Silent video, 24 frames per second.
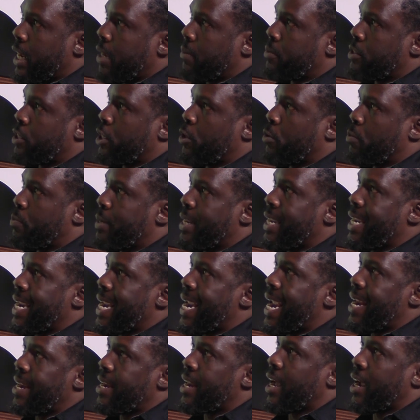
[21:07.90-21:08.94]
Yep. So
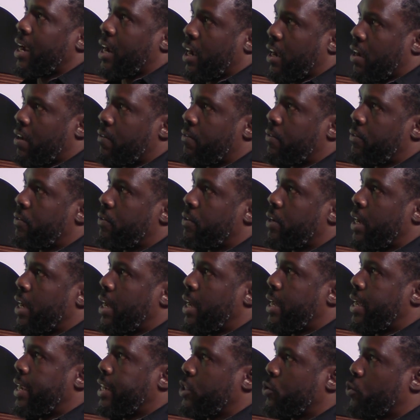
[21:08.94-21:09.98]

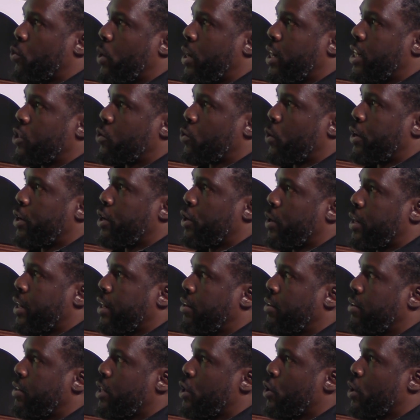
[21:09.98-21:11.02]
BEA.gov is where you
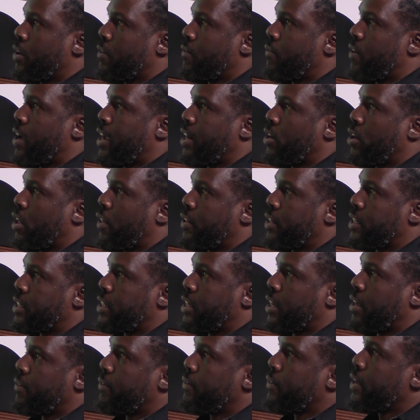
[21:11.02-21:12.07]
can find all this
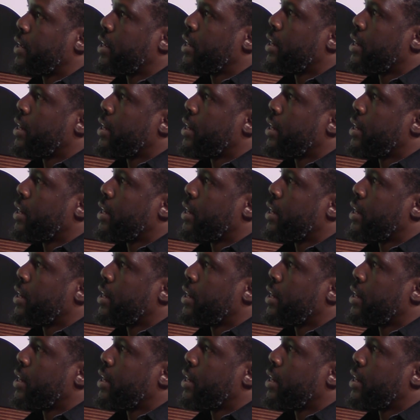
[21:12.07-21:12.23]
stuff.